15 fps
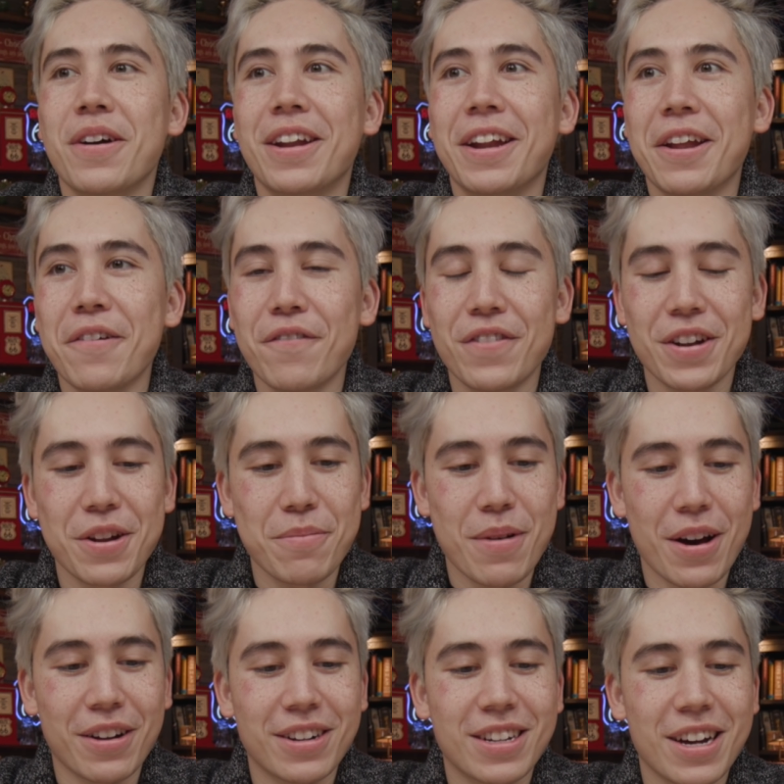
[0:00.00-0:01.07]
an infinite
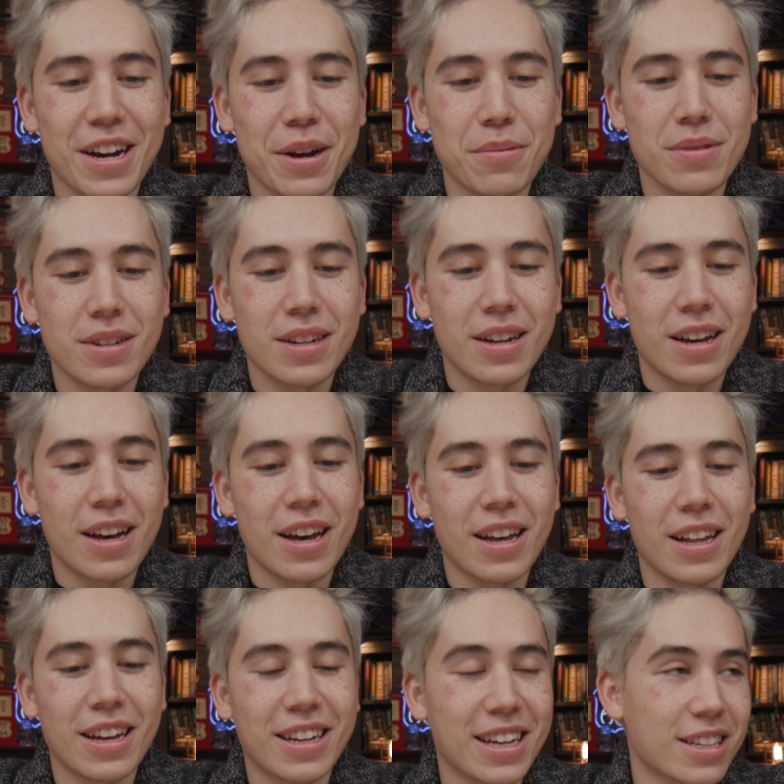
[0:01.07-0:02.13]
amount of times.
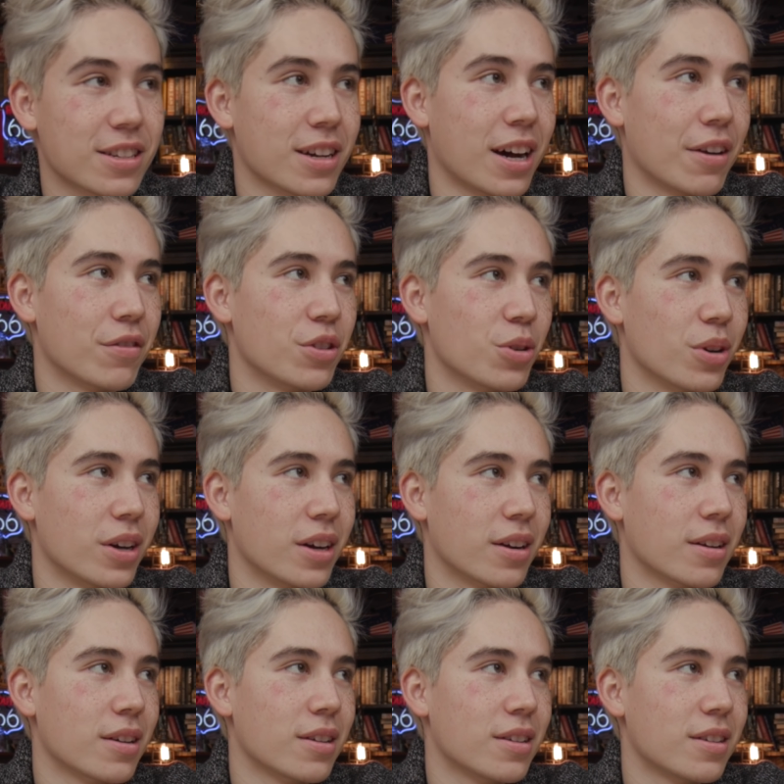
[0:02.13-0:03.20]
It gets kind of annoying.
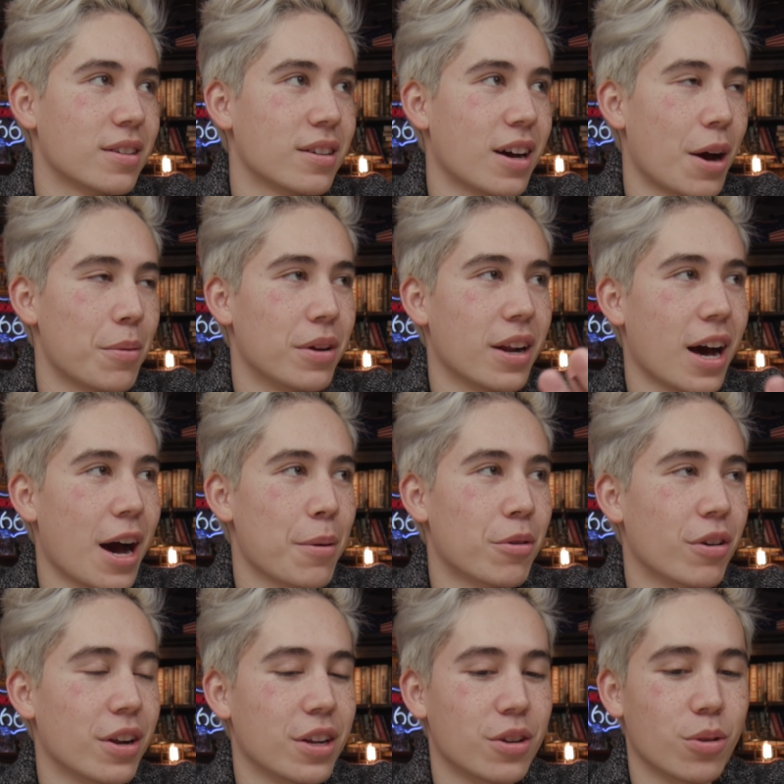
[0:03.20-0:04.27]
I mean, I'm
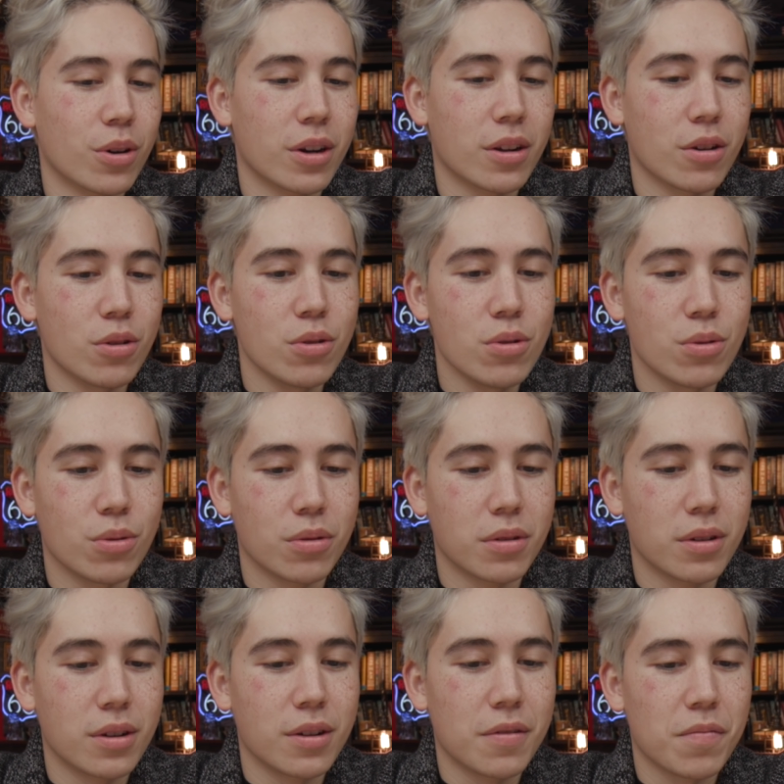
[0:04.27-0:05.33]
already annoyed. Ooh,
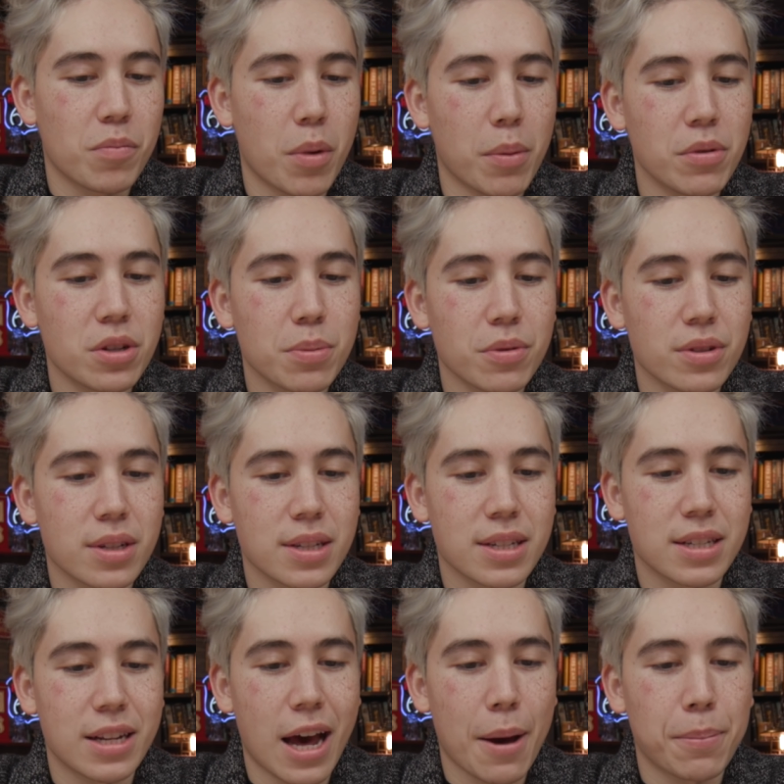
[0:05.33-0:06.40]
maybe you're supposed to
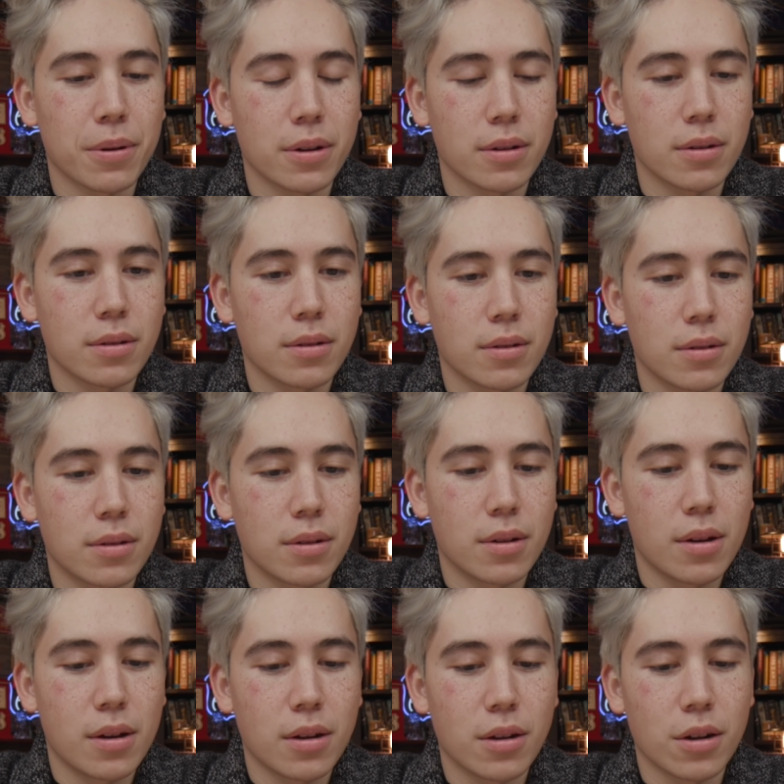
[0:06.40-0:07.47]
snap it.
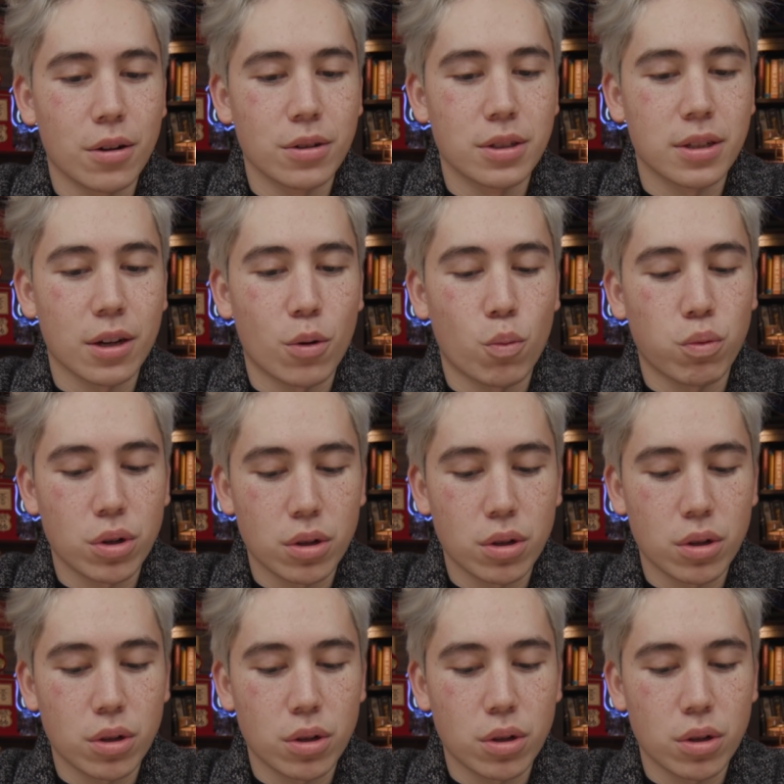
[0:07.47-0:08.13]
You know, just like